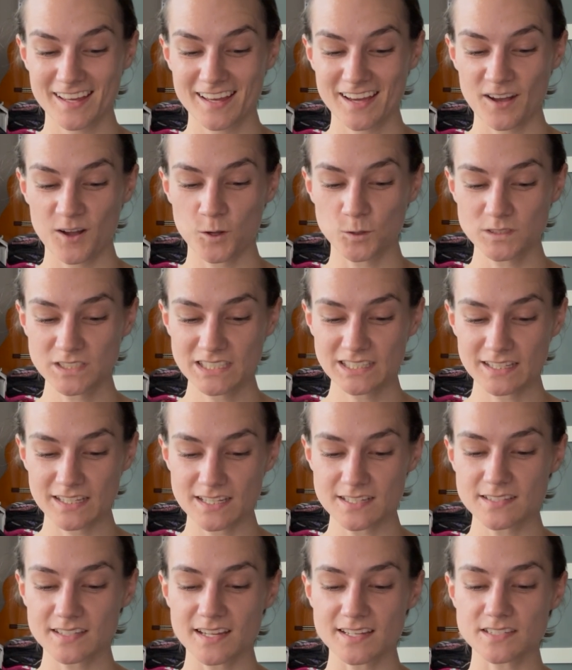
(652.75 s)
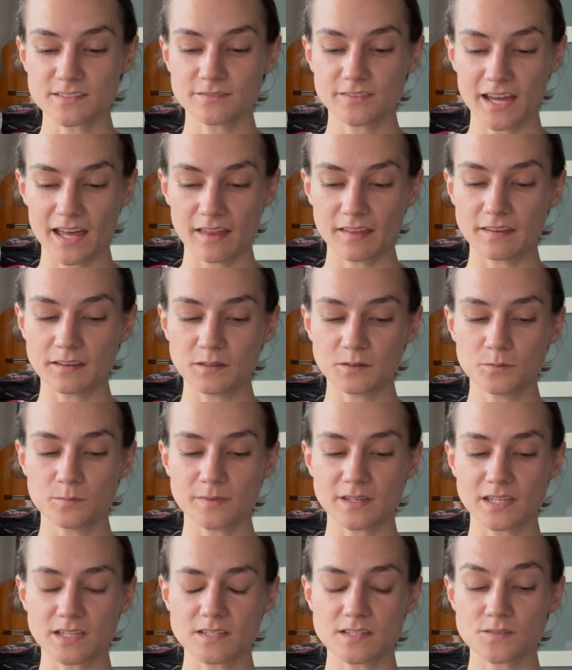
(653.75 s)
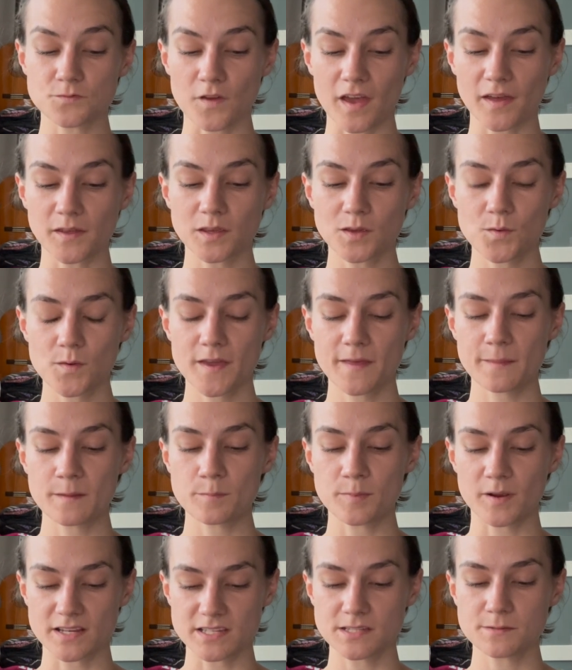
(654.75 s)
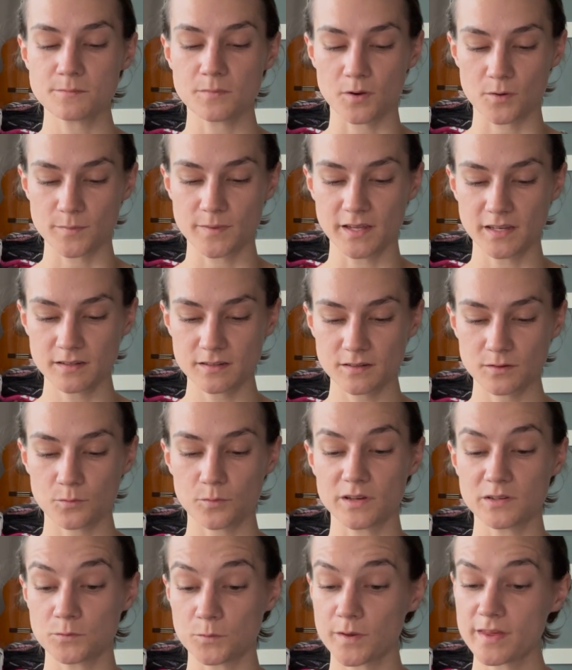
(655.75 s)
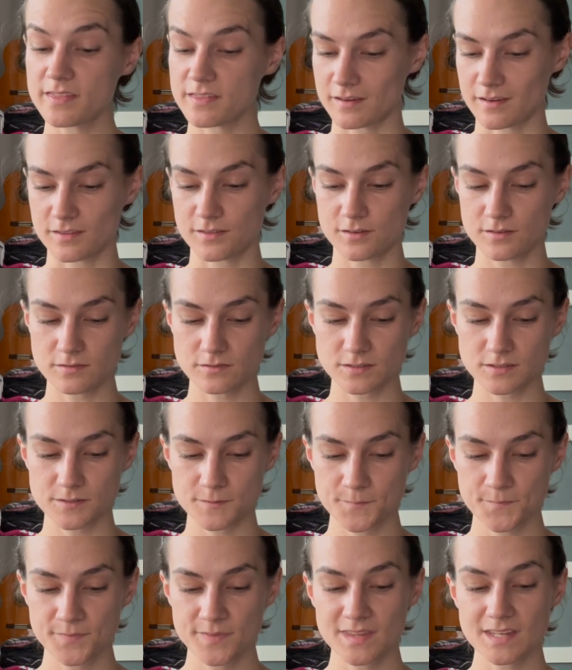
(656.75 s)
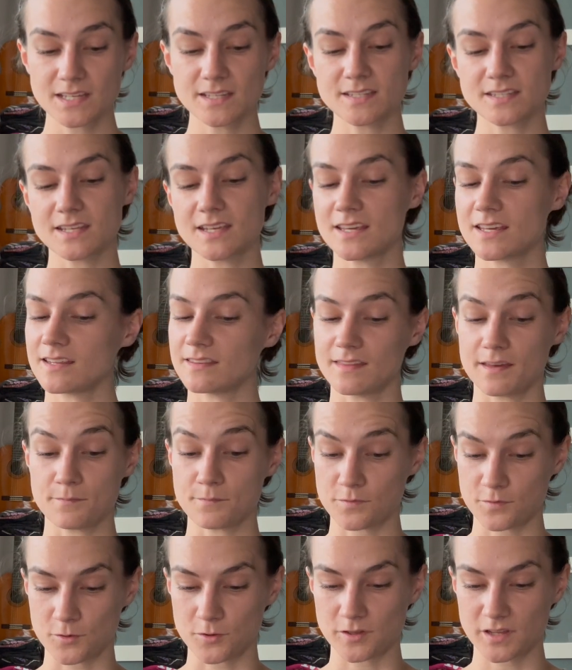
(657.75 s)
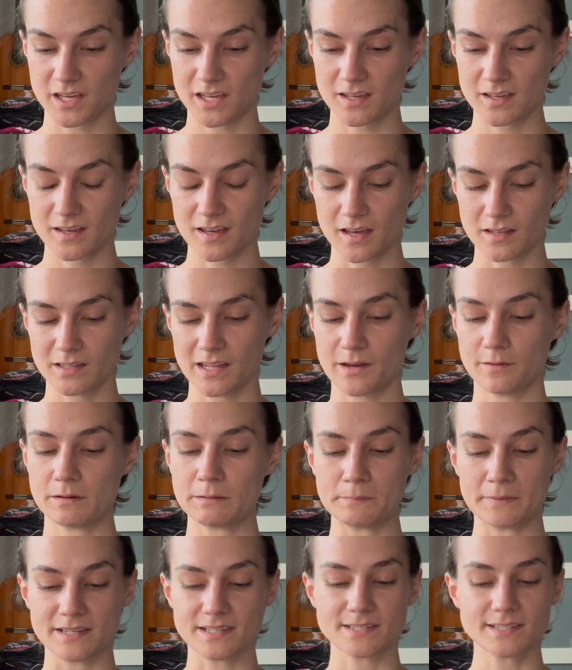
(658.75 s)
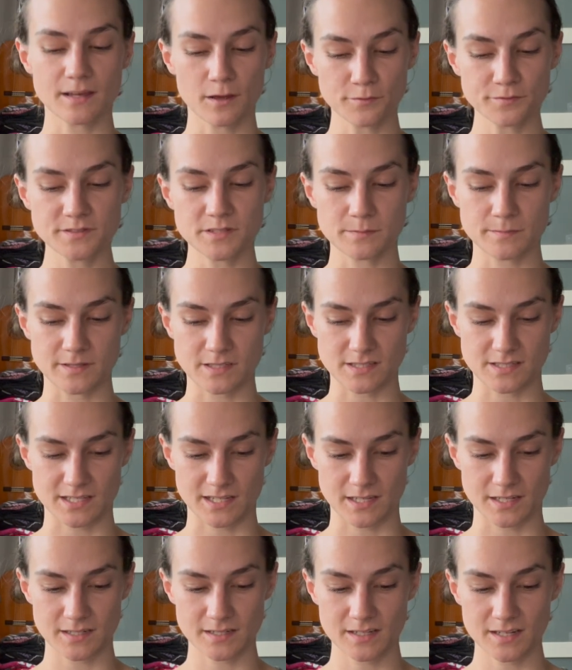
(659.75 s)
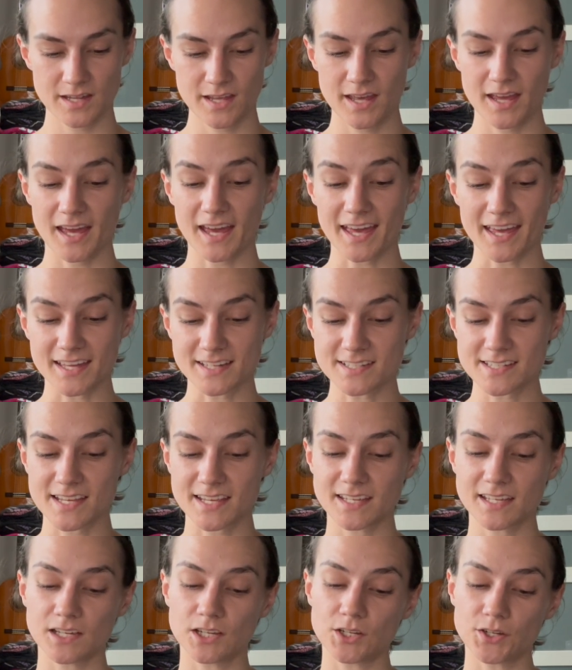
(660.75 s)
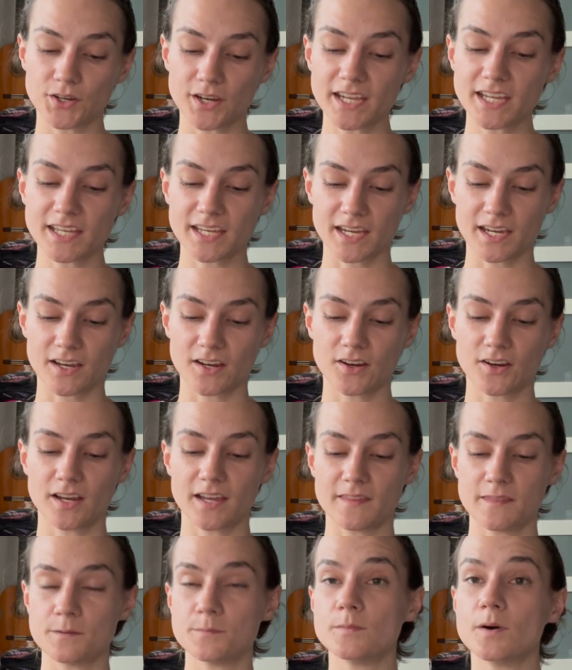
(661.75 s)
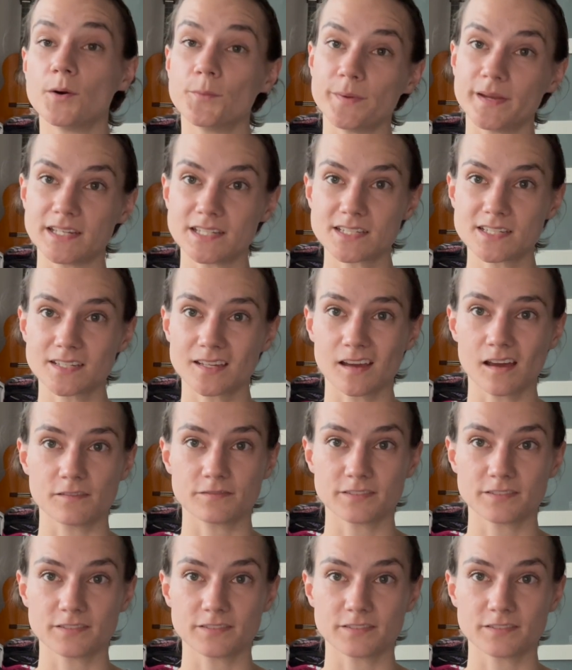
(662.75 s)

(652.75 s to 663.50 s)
Holding this as a value means valuing the present moment when with others, seeing them fully, allowing myself to be seen, and taking great care in the moment of